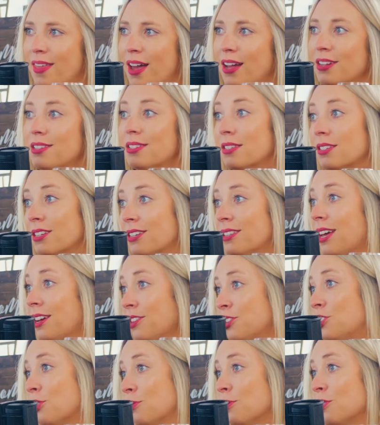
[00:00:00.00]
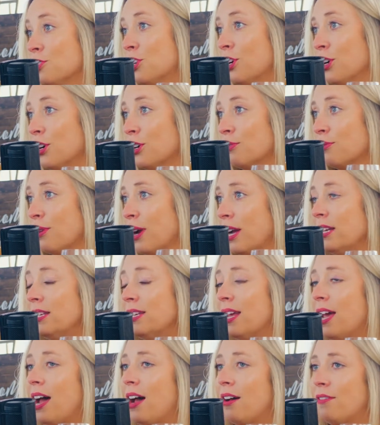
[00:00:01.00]
So that's your return, right?
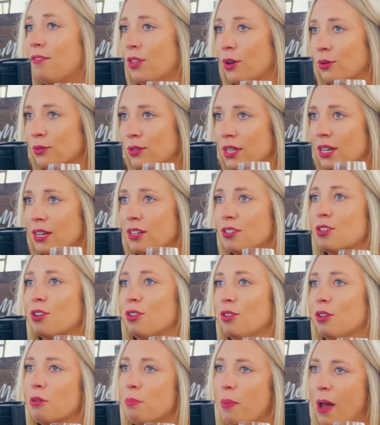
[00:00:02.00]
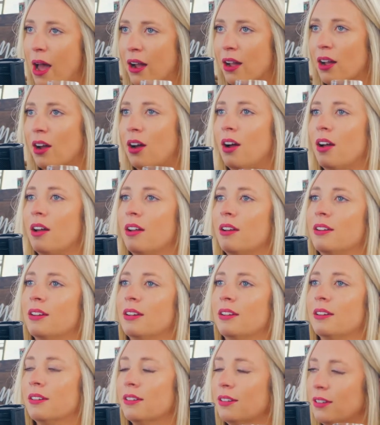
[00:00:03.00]
To have those things to look back on
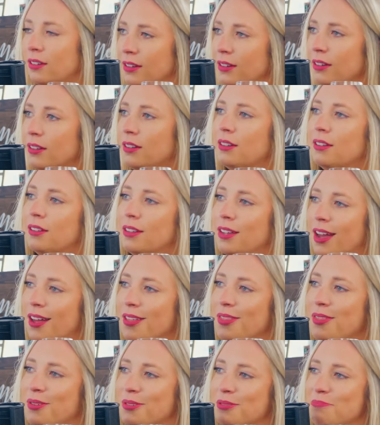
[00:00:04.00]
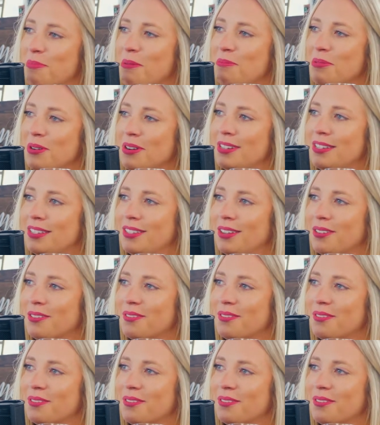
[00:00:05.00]
and those memories. So.